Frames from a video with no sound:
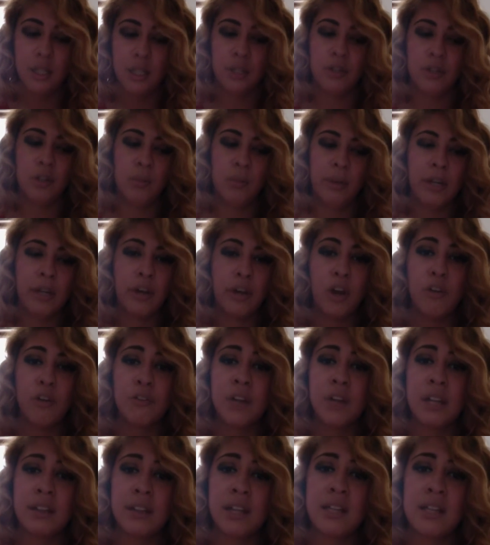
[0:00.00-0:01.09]
You know, my
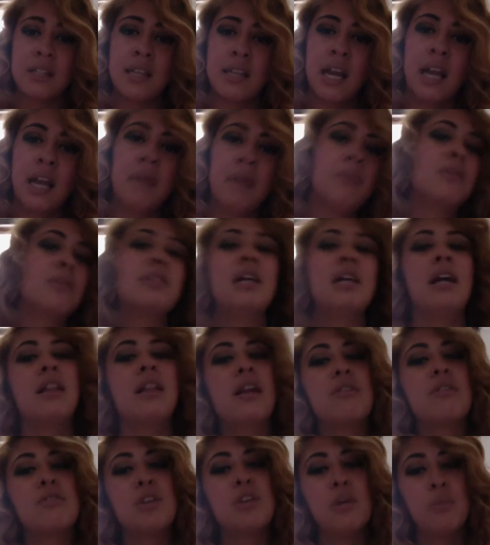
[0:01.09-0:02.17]
girlfriend at that time was not
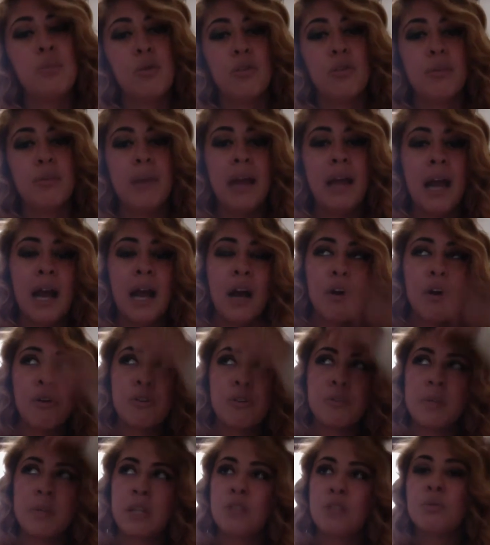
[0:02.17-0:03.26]
allowed to come over my
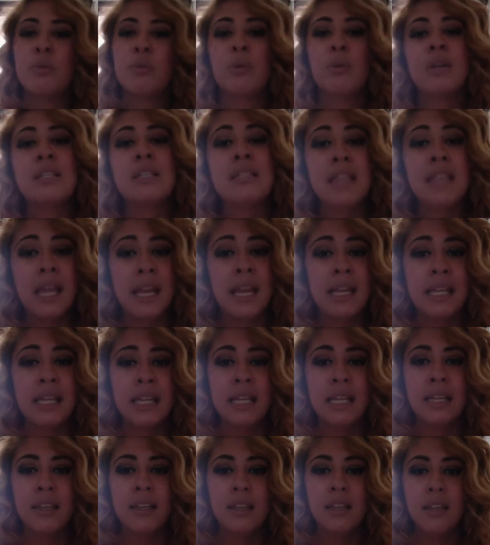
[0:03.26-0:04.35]
house because we were
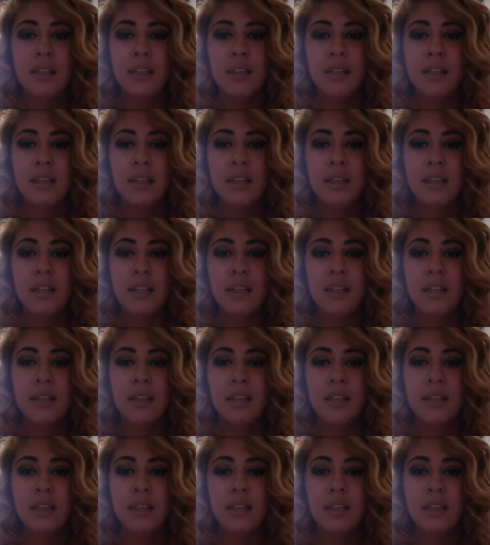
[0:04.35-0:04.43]
dating,